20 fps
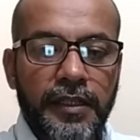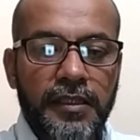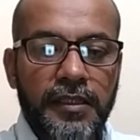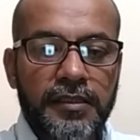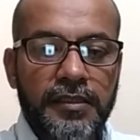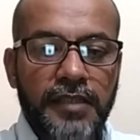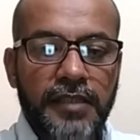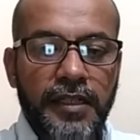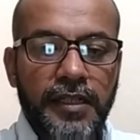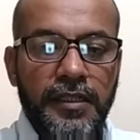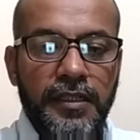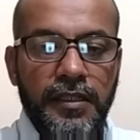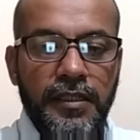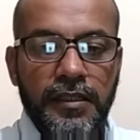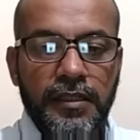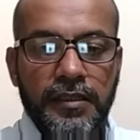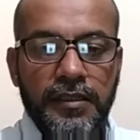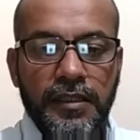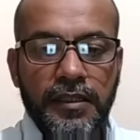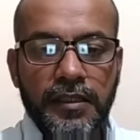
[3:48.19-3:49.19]
is that
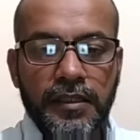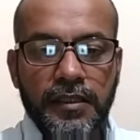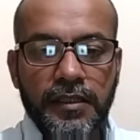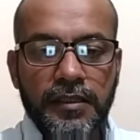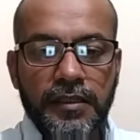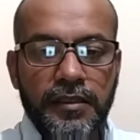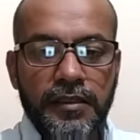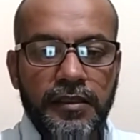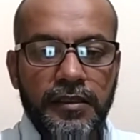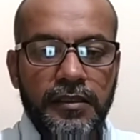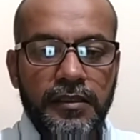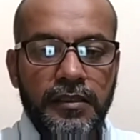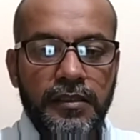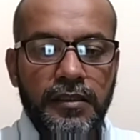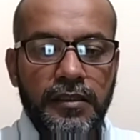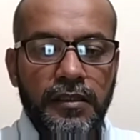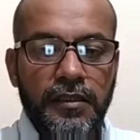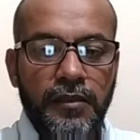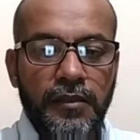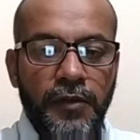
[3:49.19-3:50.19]

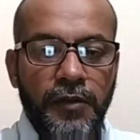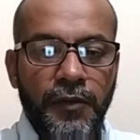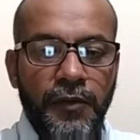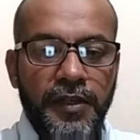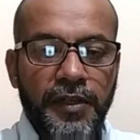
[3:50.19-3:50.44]
when we